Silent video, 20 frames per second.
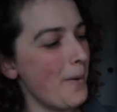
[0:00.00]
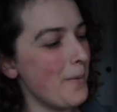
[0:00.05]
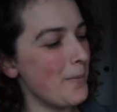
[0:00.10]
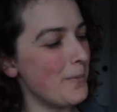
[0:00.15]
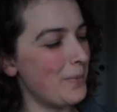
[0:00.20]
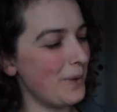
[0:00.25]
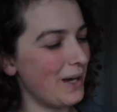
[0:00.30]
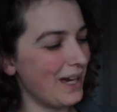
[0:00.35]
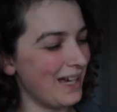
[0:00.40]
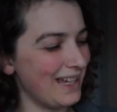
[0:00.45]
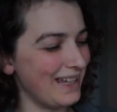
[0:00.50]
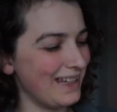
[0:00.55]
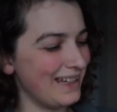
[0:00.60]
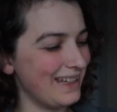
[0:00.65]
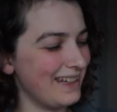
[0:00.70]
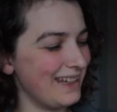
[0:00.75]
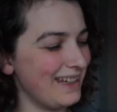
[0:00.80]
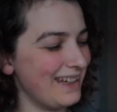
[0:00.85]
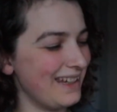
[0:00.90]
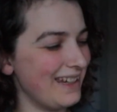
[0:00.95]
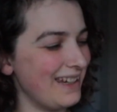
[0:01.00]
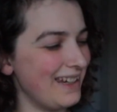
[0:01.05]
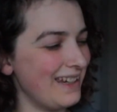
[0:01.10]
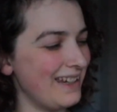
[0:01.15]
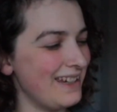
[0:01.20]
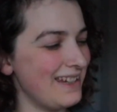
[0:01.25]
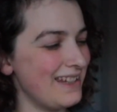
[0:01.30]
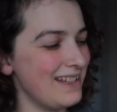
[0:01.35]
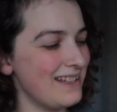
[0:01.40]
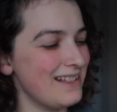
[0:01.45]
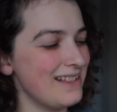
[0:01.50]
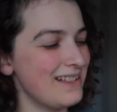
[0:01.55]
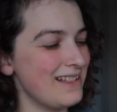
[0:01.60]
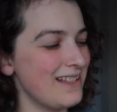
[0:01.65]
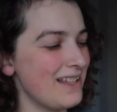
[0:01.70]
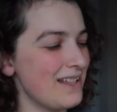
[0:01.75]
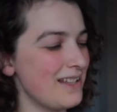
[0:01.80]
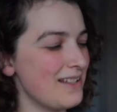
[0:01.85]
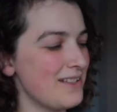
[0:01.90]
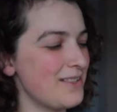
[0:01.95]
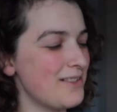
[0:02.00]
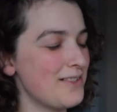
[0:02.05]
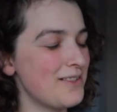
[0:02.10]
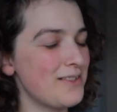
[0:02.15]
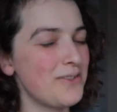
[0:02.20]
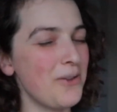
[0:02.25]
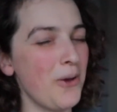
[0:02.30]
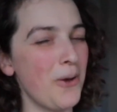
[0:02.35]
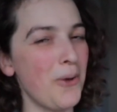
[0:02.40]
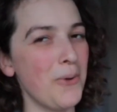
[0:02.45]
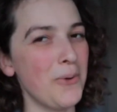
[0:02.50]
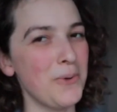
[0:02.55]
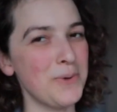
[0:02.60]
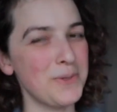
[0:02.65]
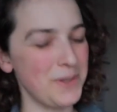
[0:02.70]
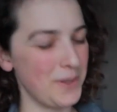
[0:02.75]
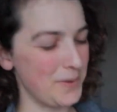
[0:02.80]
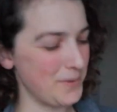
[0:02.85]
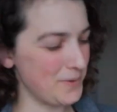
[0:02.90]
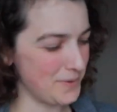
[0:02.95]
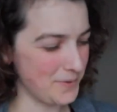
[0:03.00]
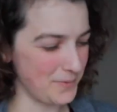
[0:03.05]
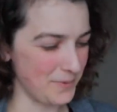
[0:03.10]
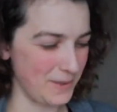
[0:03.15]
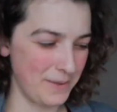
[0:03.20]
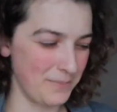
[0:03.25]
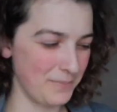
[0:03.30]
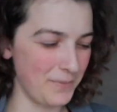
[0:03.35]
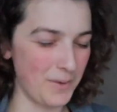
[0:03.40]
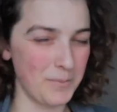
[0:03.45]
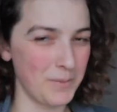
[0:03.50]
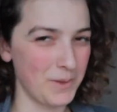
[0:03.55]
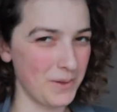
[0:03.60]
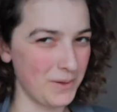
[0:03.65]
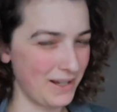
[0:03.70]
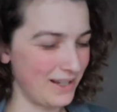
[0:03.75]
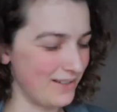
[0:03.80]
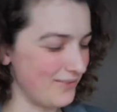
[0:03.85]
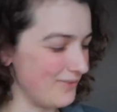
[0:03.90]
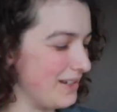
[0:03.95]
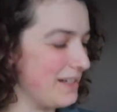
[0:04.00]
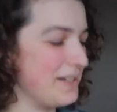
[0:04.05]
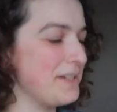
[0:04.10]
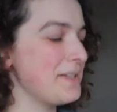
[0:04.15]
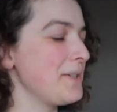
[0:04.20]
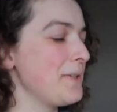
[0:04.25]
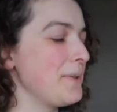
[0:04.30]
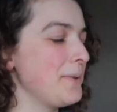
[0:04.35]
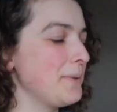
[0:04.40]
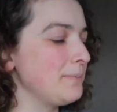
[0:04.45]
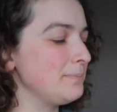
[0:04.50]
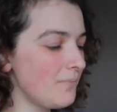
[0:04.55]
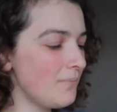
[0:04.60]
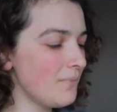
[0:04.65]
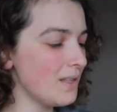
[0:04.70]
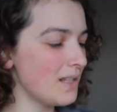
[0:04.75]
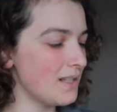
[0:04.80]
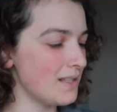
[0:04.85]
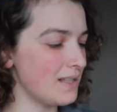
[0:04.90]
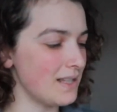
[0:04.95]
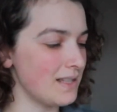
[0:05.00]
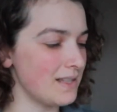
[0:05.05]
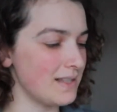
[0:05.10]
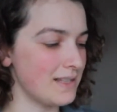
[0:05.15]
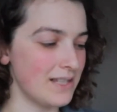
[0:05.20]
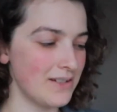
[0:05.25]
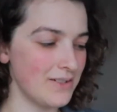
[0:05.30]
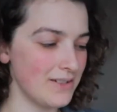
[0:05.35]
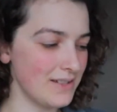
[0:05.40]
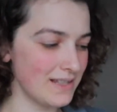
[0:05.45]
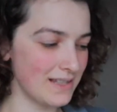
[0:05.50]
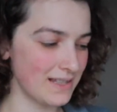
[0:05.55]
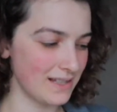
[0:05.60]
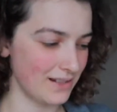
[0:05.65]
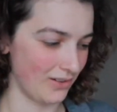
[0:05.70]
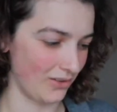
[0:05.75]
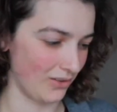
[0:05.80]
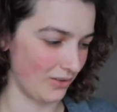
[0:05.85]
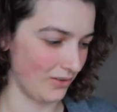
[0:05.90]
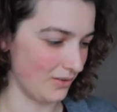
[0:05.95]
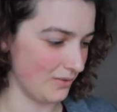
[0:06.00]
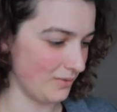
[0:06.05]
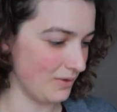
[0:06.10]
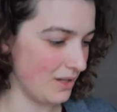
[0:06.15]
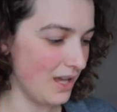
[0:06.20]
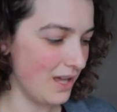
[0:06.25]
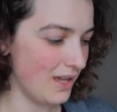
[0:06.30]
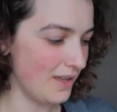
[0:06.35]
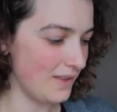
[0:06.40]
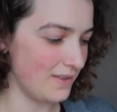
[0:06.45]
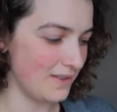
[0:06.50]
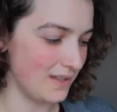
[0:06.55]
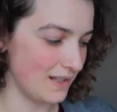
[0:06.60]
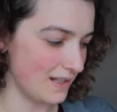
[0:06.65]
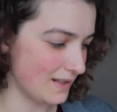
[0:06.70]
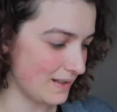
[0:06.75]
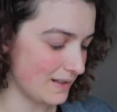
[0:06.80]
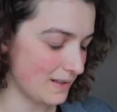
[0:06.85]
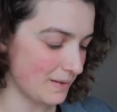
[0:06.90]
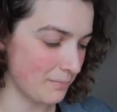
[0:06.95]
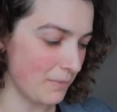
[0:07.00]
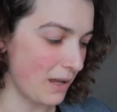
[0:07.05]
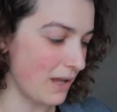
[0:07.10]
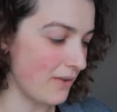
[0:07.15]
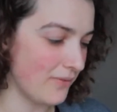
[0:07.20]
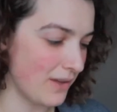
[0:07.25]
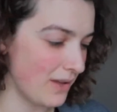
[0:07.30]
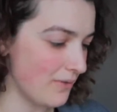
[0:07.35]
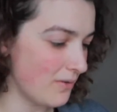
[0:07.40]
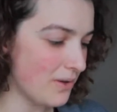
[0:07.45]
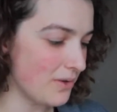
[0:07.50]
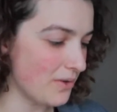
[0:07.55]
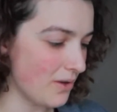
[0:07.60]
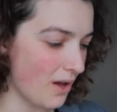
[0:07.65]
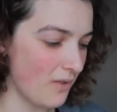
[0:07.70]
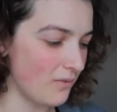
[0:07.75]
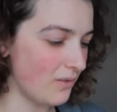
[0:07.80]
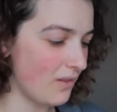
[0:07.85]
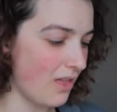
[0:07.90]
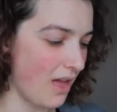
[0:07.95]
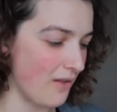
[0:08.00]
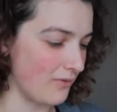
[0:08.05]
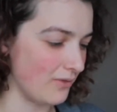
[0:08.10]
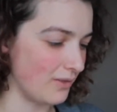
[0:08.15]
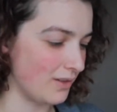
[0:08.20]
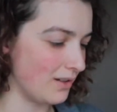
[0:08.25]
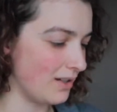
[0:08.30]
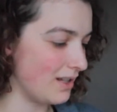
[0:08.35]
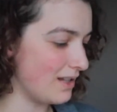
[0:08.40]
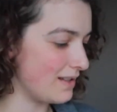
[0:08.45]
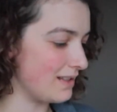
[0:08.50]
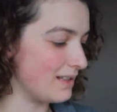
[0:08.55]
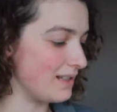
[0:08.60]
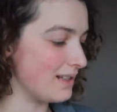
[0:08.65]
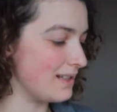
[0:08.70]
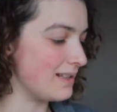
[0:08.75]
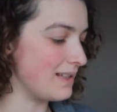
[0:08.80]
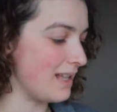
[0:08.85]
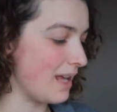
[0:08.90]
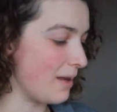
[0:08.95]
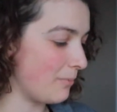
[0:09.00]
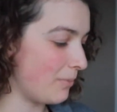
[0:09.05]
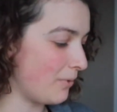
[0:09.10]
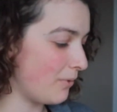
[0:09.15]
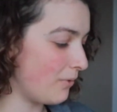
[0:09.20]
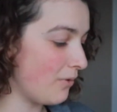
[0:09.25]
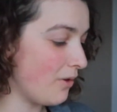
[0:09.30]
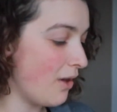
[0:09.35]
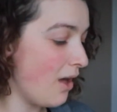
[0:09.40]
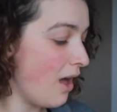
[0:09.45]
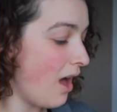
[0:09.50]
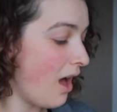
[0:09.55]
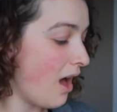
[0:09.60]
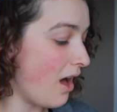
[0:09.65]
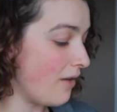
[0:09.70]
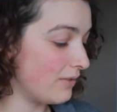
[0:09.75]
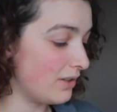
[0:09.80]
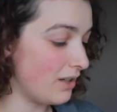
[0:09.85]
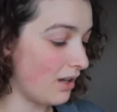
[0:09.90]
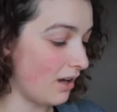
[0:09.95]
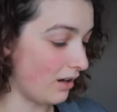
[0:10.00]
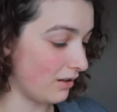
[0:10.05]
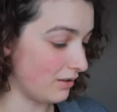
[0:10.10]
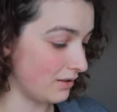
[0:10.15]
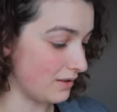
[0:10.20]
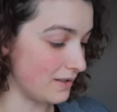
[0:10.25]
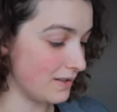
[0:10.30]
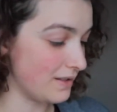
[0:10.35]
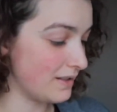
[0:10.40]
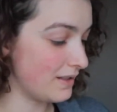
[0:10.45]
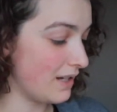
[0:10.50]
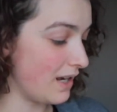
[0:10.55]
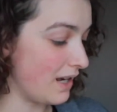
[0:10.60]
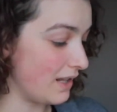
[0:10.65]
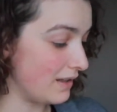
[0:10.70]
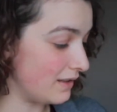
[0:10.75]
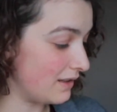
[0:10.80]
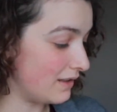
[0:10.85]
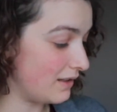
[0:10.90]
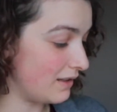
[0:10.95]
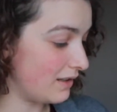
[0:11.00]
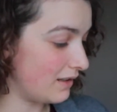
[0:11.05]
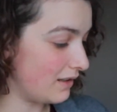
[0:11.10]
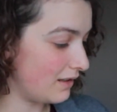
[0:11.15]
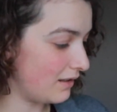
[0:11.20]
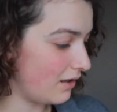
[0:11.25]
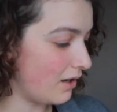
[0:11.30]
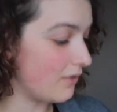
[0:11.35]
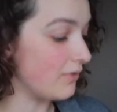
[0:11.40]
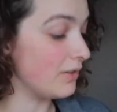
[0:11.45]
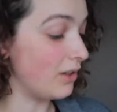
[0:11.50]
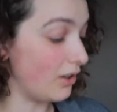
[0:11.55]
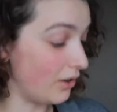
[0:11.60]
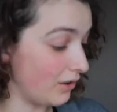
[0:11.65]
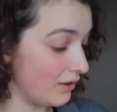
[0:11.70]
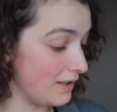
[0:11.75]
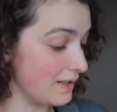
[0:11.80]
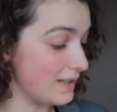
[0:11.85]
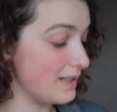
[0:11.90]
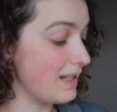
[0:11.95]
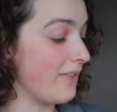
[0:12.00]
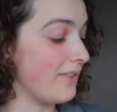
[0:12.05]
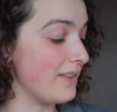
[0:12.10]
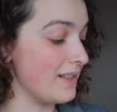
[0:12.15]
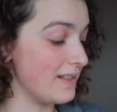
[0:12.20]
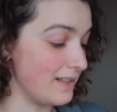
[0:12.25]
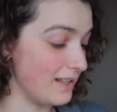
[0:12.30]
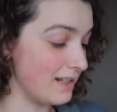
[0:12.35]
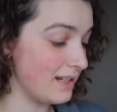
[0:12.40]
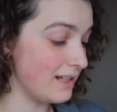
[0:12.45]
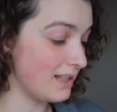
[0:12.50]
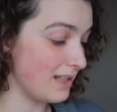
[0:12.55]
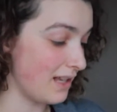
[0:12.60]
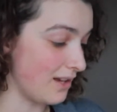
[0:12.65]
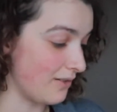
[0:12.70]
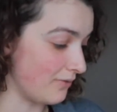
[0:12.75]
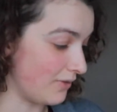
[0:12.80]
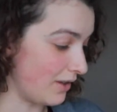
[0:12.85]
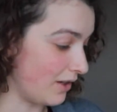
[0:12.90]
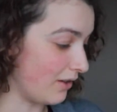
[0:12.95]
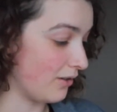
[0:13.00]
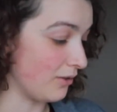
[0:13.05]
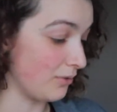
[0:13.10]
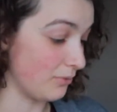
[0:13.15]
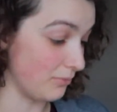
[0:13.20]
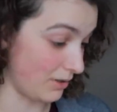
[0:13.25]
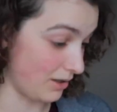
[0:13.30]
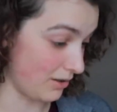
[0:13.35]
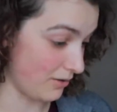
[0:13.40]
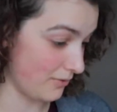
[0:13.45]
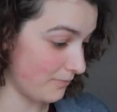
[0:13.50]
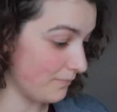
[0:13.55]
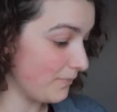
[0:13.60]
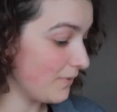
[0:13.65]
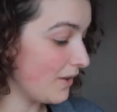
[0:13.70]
But it is so, so sweet. I'm gonna go ahead and read it to you. It says, "Dearest girl, this, my favorite novel ever, is an example of an artist at the zenith of their career.